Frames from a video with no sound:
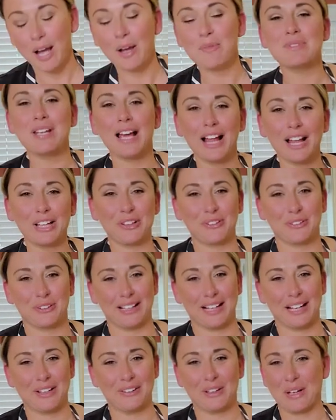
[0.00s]
I'm telling you right
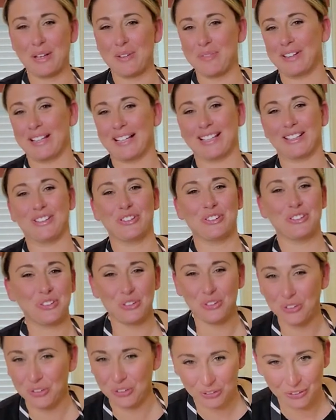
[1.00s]
now, I'm like a
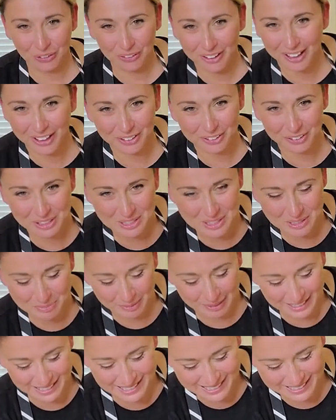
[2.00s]
little girl on
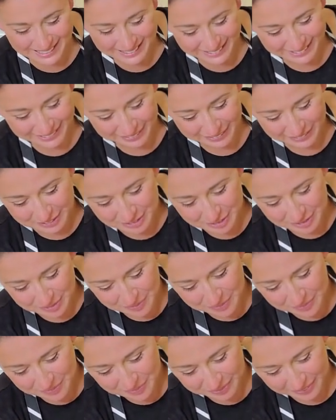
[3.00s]
Christmas.
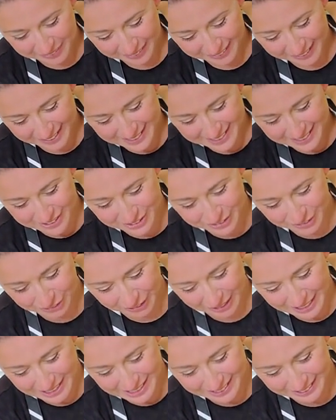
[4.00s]
This is
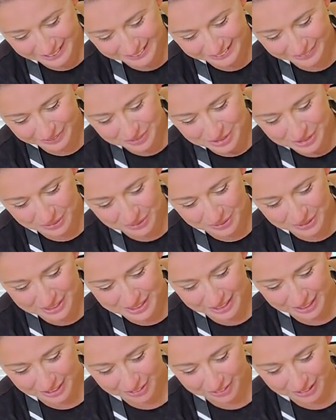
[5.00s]
crazy. I'm so
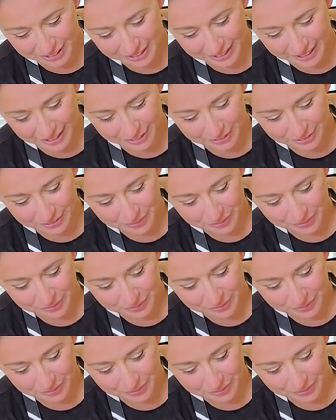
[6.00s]
excited right now.